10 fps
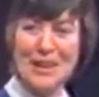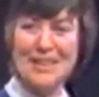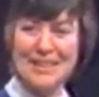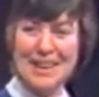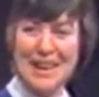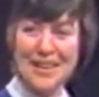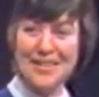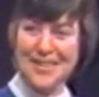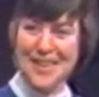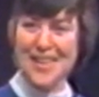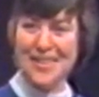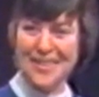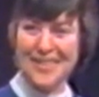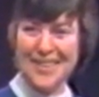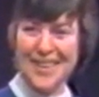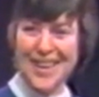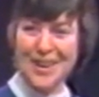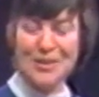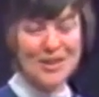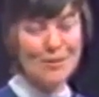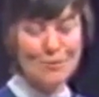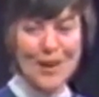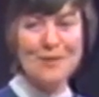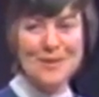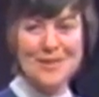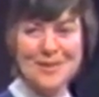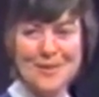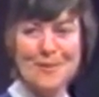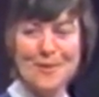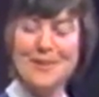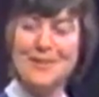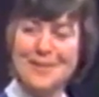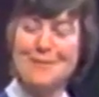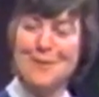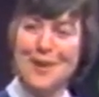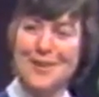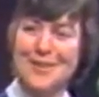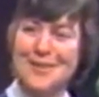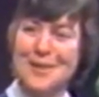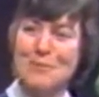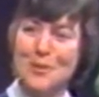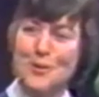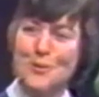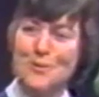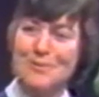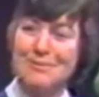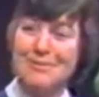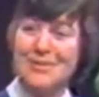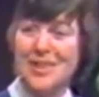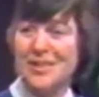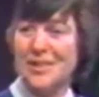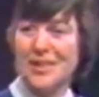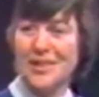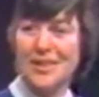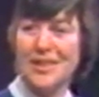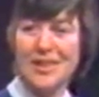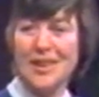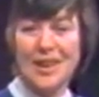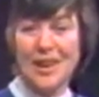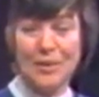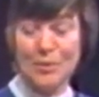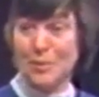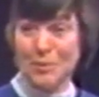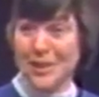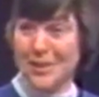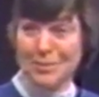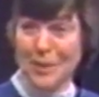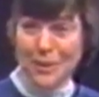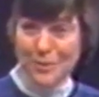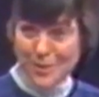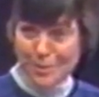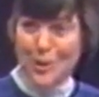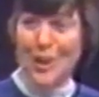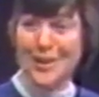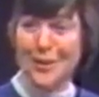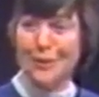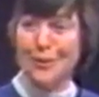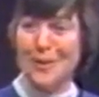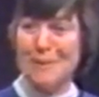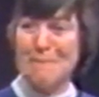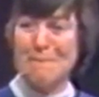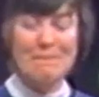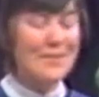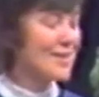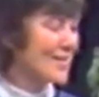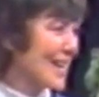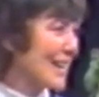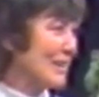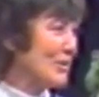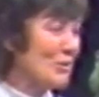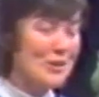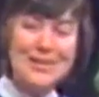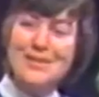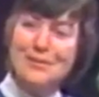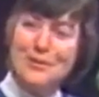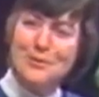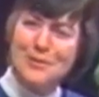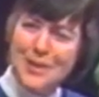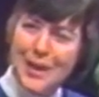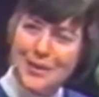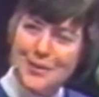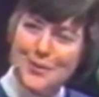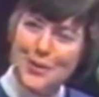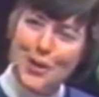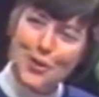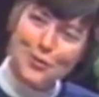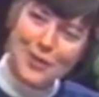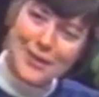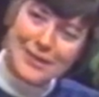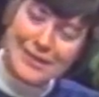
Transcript: made it hang together, which I found in Sorre and didn't find in Demangeons. It's a, I will admit, it's my own subjective aesthetic choice of two styles of geography.